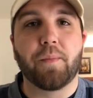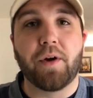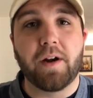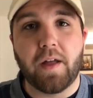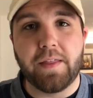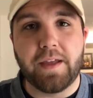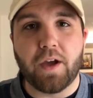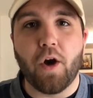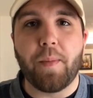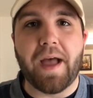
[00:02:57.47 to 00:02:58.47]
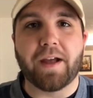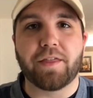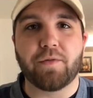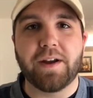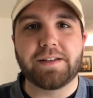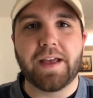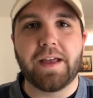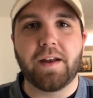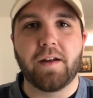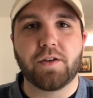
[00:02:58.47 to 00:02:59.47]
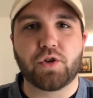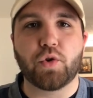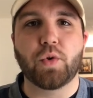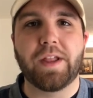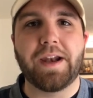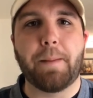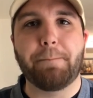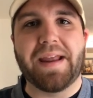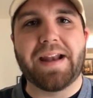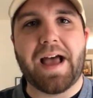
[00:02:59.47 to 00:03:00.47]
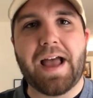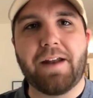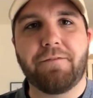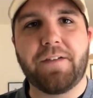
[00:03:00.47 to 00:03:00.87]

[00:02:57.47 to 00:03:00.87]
they're printed on the Copag 310 True Linen B9